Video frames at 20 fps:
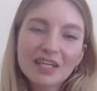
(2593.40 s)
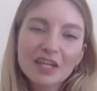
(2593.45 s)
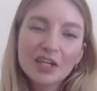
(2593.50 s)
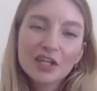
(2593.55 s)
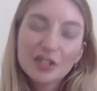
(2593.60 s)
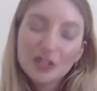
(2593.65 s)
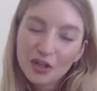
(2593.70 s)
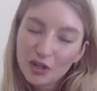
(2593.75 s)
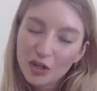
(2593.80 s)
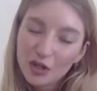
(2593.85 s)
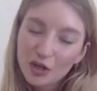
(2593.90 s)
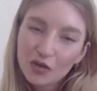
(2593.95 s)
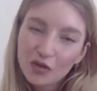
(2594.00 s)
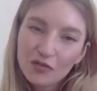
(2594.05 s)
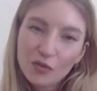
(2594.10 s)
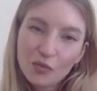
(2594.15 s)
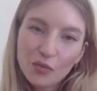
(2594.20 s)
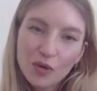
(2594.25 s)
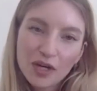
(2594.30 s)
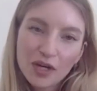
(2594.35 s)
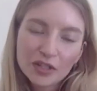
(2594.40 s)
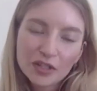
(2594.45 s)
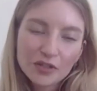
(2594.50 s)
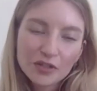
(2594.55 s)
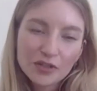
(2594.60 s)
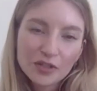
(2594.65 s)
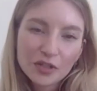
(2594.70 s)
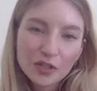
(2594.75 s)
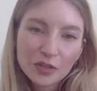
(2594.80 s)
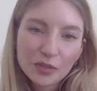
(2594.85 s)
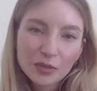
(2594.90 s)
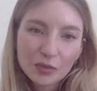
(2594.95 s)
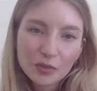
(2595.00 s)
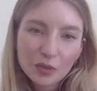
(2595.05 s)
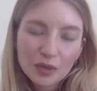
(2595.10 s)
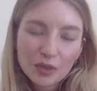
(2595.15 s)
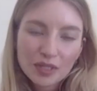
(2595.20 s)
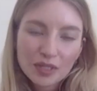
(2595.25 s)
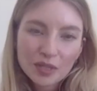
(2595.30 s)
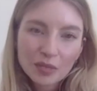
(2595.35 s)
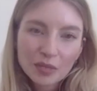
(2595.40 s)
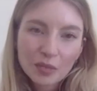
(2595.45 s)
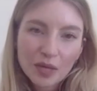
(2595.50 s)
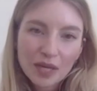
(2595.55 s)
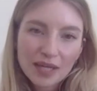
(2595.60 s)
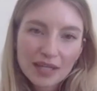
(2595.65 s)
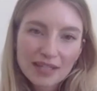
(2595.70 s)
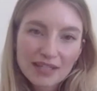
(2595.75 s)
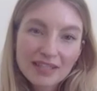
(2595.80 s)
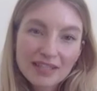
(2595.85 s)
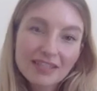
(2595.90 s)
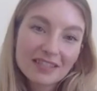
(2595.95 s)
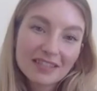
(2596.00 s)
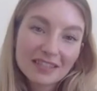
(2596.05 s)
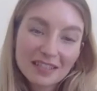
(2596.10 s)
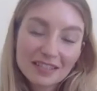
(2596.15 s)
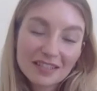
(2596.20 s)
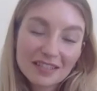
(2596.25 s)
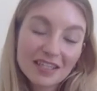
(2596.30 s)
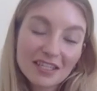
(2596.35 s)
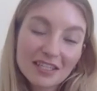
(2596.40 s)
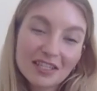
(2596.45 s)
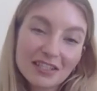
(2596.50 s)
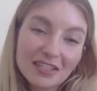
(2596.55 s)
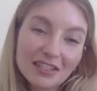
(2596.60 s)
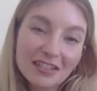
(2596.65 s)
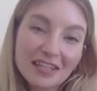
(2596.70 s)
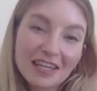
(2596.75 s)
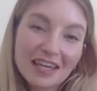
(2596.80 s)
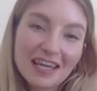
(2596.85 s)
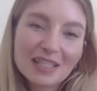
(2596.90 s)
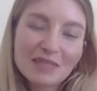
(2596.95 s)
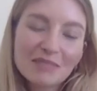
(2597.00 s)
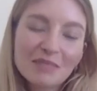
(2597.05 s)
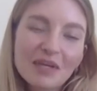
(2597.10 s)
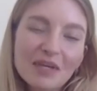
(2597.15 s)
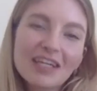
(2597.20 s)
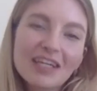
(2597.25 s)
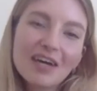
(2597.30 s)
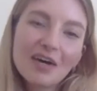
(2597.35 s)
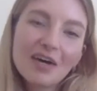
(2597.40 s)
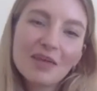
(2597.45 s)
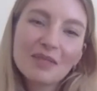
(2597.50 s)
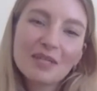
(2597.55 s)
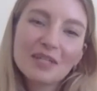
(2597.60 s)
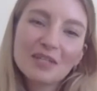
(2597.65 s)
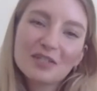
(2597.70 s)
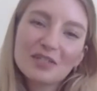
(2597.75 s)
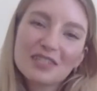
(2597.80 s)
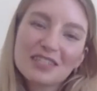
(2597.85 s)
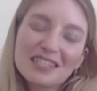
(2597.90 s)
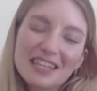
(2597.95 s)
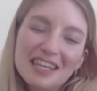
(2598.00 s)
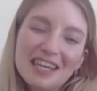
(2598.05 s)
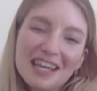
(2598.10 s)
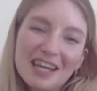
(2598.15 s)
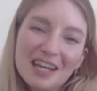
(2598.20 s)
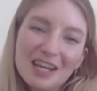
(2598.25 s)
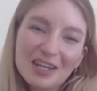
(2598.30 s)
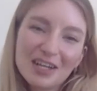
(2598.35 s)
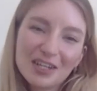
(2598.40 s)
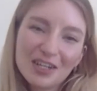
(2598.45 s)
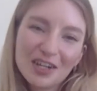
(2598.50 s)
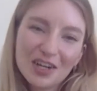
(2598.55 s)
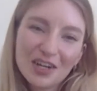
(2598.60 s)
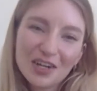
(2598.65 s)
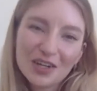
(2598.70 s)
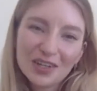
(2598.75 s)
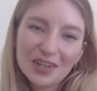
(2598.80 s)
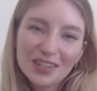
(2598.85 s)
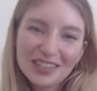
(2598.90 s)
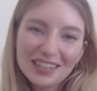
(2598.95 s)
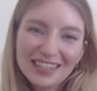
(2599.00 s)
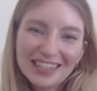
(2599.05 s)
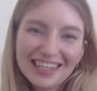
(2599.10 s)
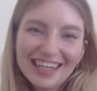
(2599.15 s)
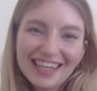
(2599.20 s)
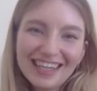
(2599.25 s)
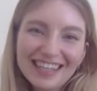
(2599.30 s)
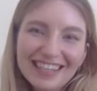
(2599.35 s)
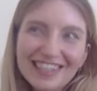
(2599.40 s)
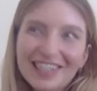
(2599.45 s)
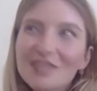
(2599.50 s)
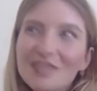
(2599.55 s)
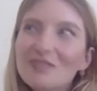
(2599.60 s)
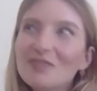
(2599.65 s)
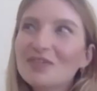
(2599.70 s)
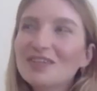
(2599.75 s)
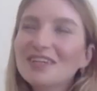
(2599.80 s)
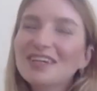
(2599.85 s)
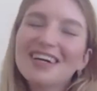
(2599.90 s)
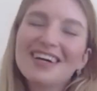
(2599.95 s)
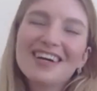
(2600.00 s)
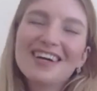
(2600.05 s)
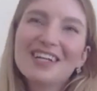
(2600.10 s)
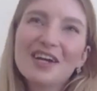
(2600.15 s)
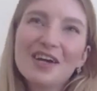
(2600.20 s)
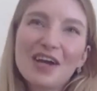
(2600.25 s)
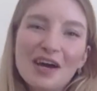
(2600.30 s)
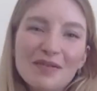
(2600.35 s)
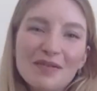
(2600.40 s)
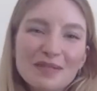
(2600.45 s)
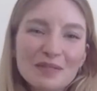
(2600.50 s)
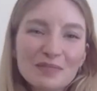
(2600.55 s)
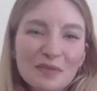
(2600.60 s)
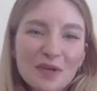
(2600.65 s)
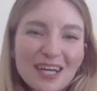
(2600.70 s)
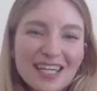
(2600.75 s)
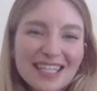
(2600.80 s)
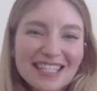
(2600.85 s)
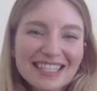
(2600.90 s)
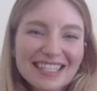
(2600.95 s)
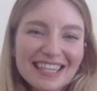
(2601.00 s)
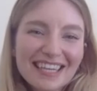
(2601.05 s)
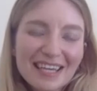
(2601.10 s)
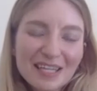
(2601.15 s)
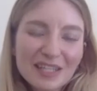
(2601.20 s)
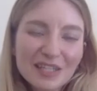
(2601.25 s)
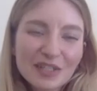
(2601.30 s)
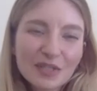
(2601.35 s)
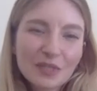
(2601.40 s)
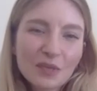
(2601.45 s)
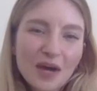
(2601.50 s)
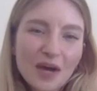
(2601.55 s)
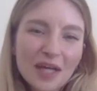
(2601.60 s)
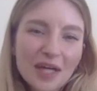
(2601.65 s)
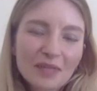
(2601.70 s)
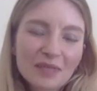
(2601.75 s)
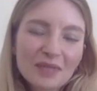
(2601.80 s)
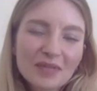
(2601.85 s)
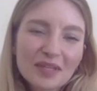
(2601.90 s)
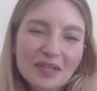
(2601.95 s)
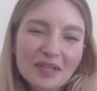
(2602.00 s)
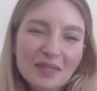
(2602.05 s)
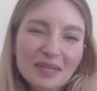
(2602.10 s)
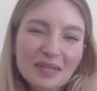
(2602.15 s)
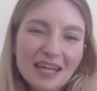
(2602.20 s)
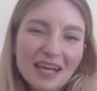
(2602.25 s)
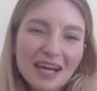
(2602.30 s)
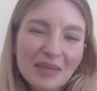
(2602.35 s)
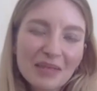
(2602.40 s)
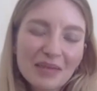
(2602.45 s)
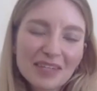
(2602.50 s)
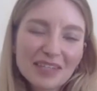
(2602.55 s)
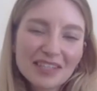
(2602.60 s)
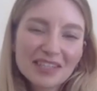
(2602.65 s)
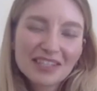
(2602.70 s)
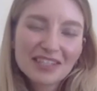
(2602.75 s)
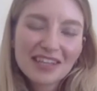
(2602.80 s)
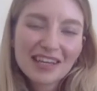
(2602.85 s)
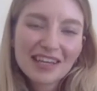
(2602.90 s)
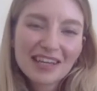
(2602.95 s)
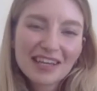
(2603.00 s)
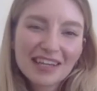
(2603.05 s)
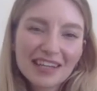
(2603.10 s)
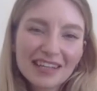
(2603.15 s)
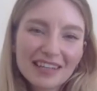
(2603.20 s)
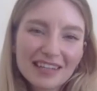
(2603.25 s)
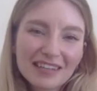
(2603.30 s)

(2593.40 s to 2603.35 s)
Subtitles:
you know, a lot of the work that you do with Warriors on Waste is teaching the kids. But I'd be interested to hear, you know, kind of, I don't know, how surprising it is just working with them and how much they...